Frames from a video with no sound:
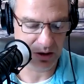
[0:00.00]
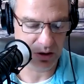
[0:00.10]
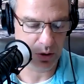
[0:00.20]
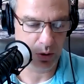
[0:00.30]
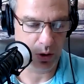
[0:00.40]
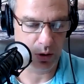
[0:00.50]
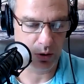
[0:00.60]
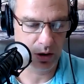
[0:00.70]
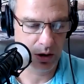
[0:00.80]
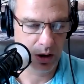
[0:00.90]
to
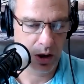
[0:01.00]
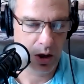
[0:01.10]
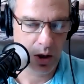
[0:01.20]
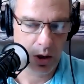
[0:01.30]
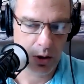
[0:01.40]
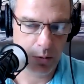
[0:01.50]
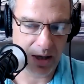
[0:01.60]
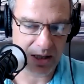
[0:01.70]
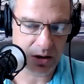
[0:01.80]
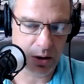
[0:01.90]
hold New
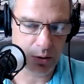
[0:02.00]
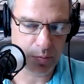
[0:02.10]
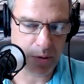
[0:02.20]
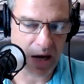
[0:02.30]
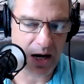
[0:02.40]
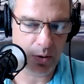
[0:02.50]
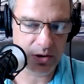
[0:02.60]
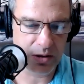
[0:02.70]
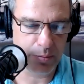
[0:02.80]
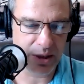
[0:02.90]
Mexico's
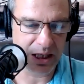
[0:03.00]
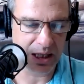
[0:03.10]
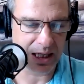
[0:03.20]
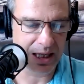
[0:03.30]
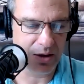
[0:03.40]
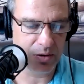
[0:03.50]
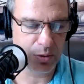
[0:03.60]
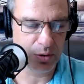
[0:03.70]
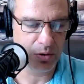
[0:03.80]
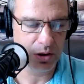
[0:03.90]
powers that be
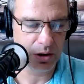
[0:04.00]
accountable